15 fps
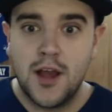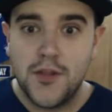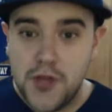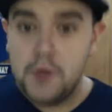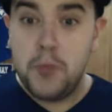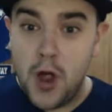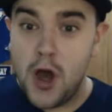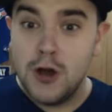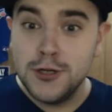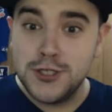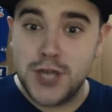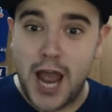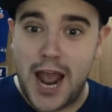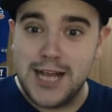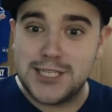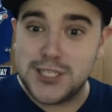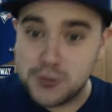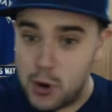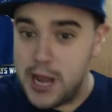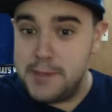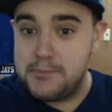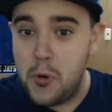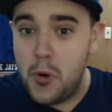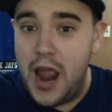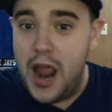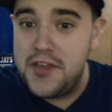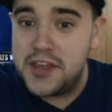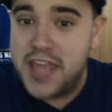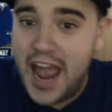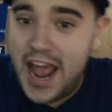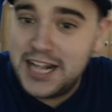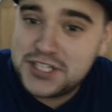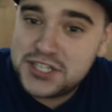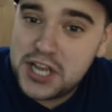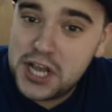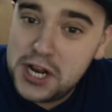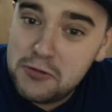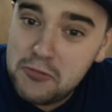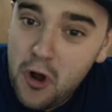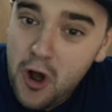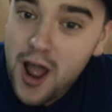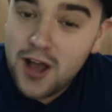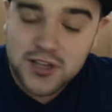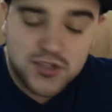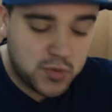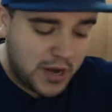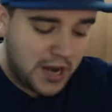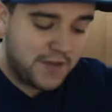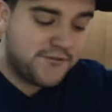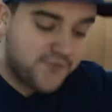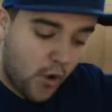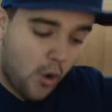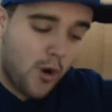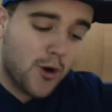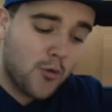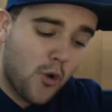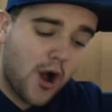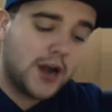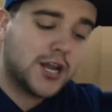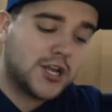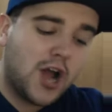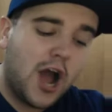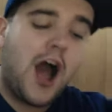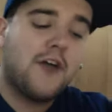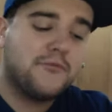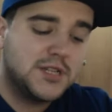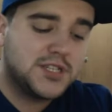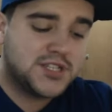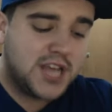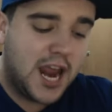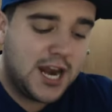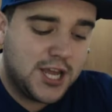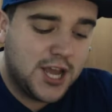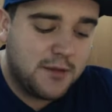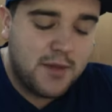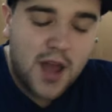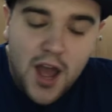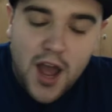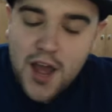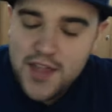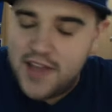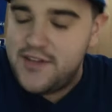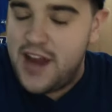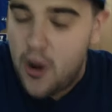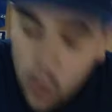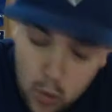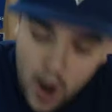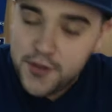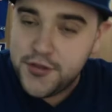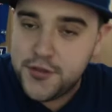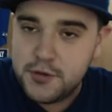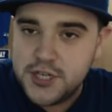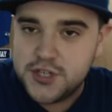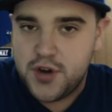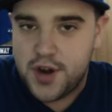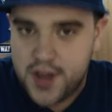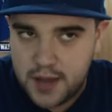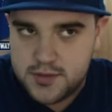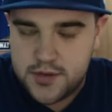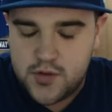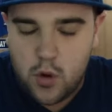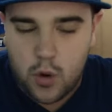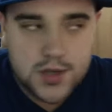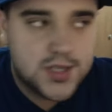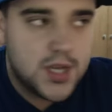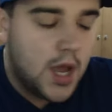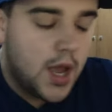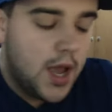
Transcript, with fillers: The Blue Jays sweep away the Kansas City Royals, winning 4-1 at Kauffman Stadium. They've now won 3 straight games, of course.